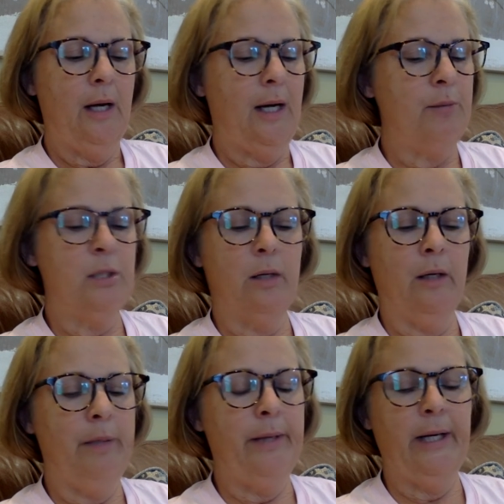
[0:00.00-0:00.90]
I'm
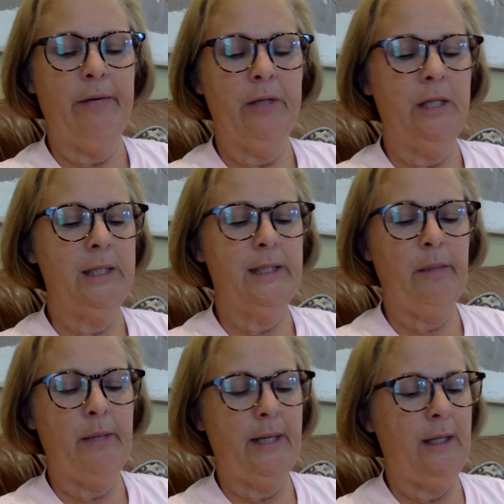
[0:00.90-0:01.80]
sorry about everything,
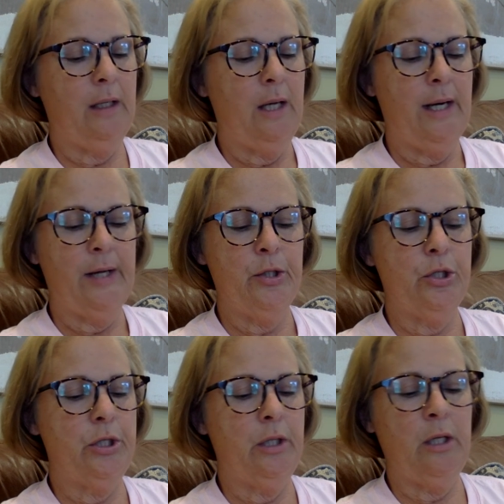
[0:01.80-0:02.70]
said Mae. I
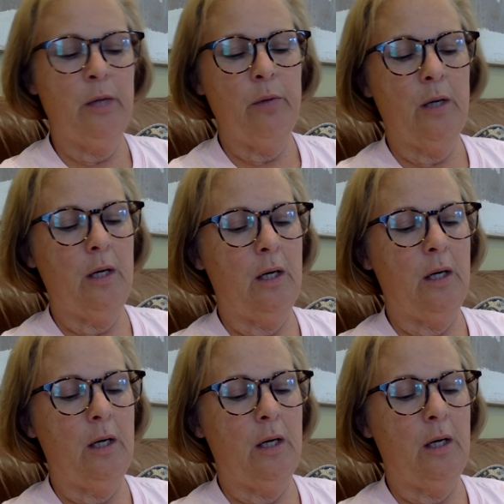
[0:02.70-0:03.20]
just didn't know